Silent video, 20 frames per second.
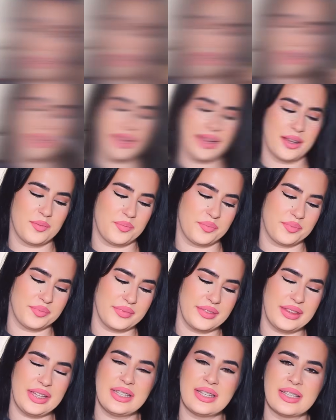Yeah,
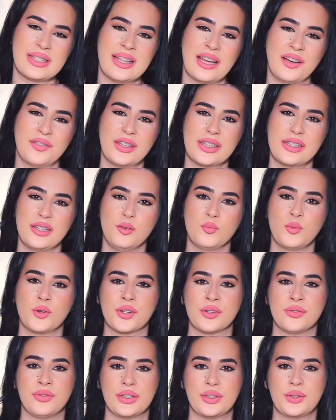this is definitely
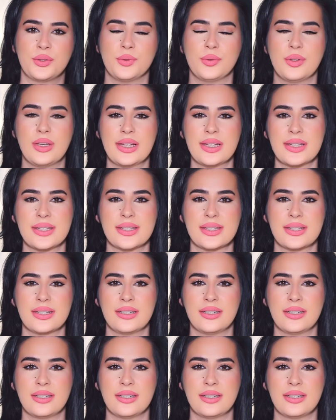more of a twist,